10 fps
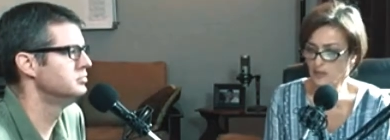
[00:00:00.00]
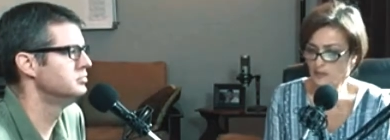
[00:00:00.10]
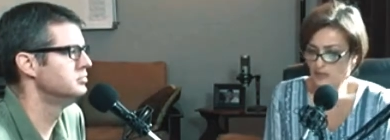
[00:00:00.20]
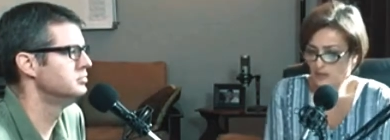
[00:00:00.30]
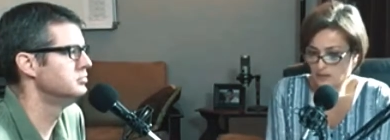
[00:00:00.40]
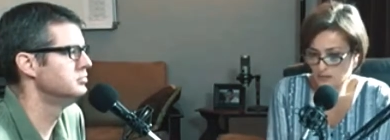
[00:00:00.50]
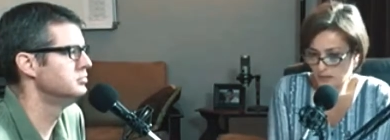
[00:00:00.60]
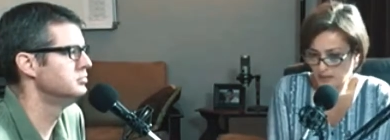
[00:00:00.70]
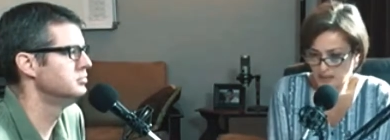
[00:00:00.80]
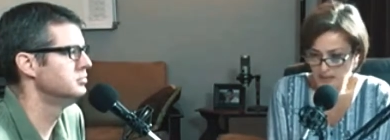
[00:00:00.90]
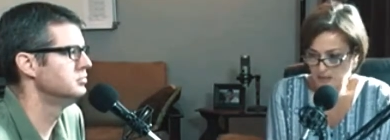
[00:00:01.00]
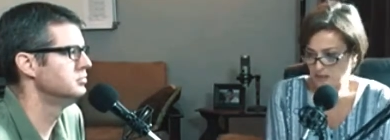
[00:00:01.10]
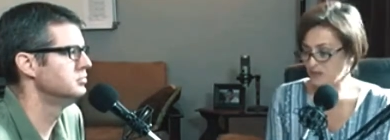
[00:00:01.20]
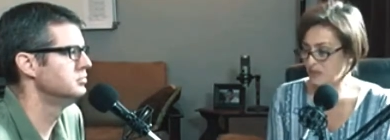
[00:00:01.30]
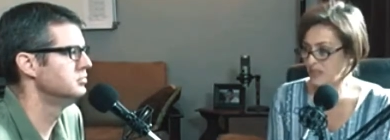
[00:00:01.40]

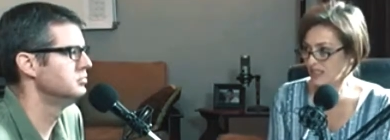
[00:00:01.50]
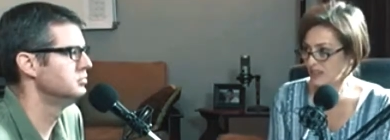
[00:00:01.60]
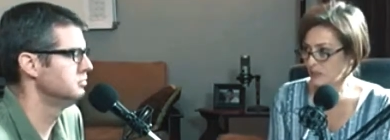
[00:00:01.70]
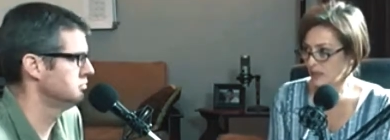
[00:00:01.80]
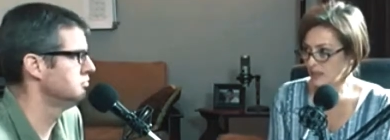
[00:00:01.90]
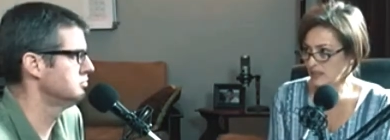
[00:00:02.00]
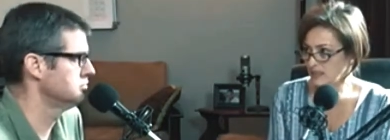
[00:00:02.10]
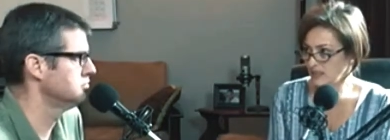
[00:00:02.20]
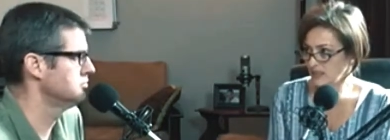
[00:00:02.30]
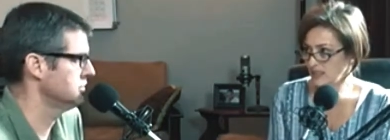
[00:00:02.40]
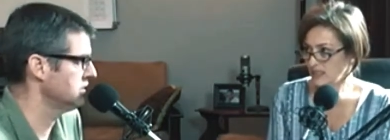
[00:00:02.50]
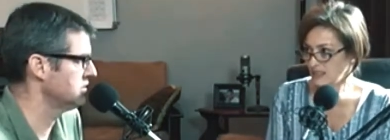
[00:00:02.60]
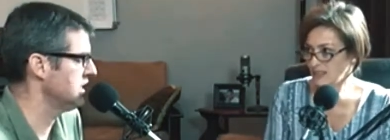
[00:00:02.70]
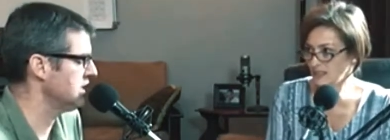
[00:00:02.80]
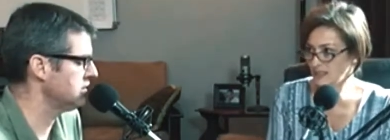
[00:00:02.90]
Speaker 1: sanctification really right
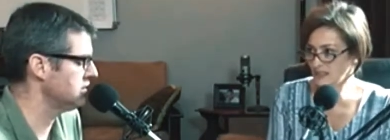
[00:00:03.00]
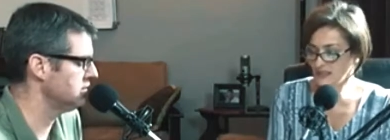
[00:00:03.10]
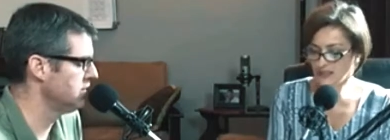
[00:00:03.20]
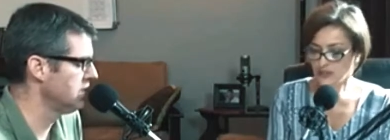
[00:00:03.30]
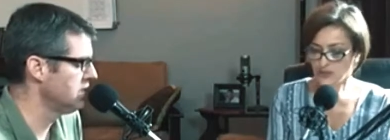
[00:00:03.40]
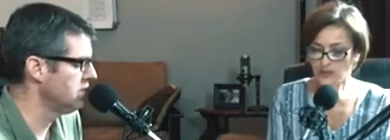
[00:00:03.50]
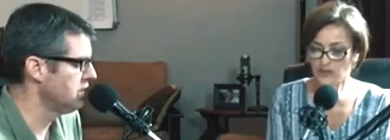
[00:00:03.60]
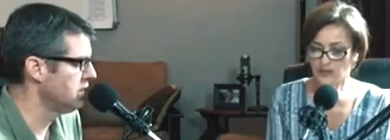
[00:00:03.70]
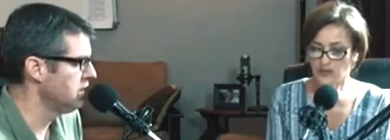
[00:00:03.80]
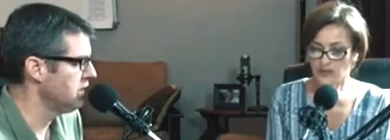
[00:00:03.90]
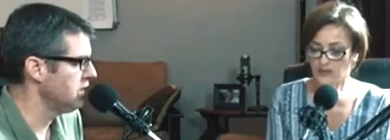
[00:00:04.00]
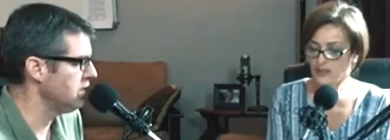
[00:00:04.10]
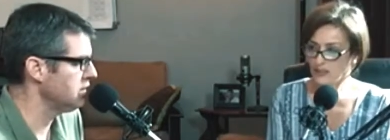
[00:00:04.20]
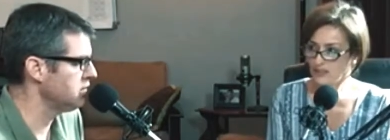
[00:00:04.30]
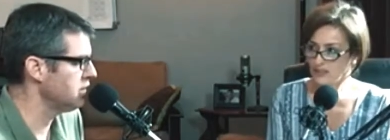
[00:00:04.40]
Speaker 2: exactly uh, there's
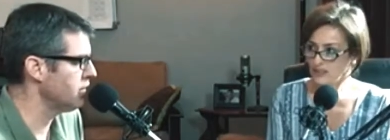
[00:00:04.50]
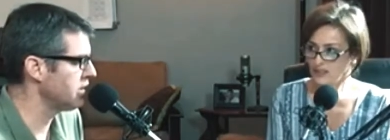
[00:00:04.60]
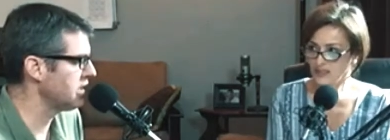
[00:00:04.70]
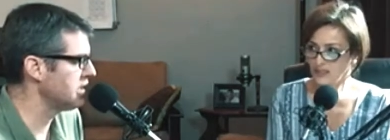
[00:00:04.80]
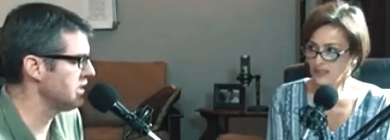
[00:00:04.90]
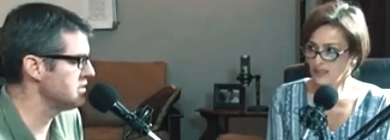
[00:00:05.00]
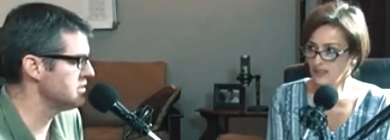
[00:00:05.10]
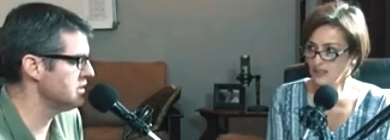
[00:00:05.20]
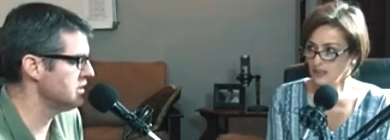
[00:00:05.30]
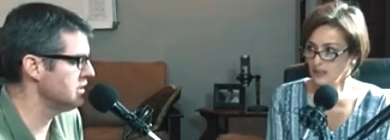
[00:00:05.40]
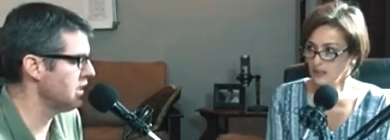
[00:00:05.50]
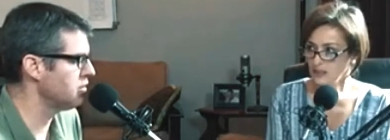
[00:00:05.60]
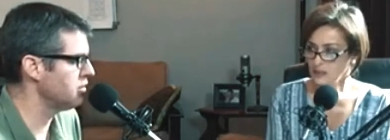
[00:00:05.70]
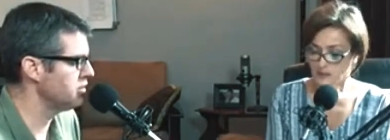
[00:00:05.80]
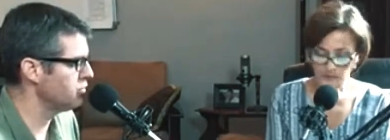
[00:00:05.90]
and and recognize that not
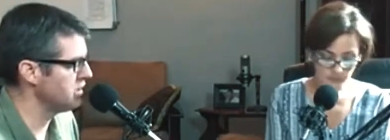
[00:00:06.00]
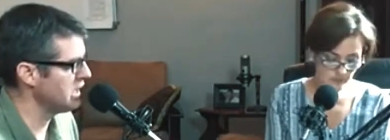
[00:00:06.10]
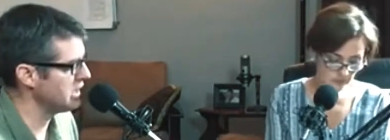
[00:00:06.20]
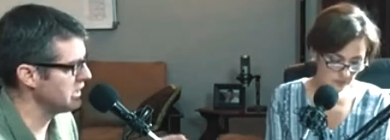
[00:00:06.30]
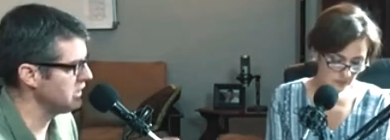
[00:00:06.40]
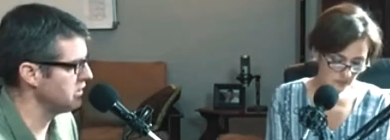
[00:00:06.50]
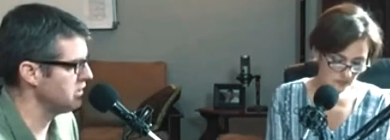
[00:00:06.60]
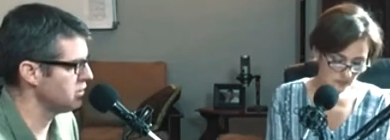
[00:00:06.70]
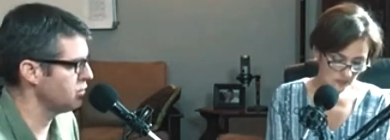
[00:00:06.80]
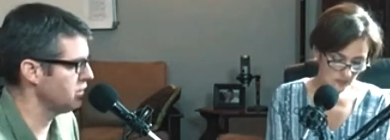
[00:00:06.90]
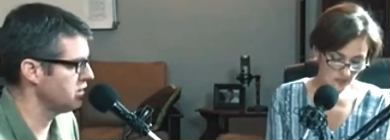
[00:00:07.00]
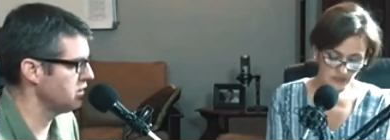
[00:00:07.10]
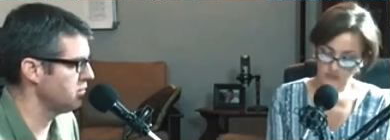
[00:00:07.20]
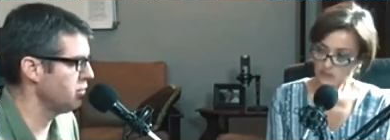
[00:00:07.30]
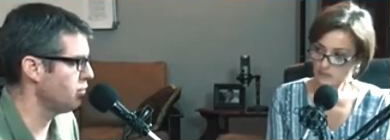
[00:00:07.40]
only did we not get here
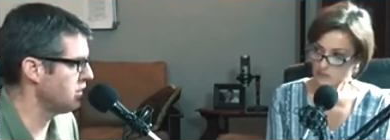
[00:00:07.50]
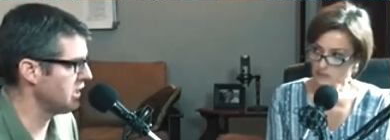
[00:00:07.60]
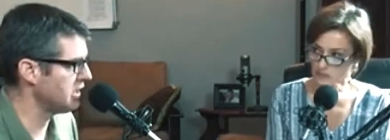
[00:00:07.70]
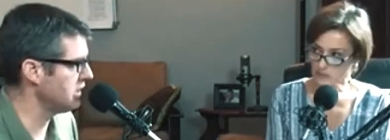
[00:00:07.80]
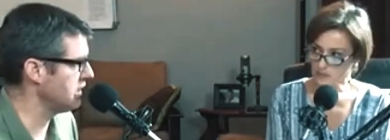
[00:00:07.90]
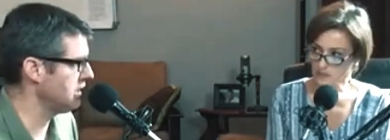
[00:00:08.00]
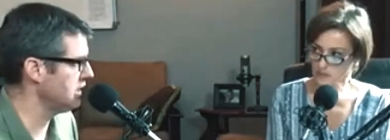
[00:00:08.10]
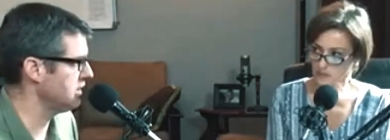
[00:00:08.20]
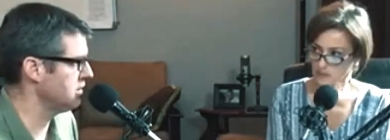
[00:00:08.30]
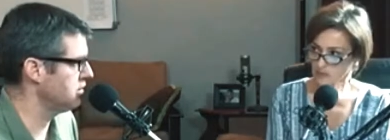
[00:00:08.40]
quickly but we're not going to get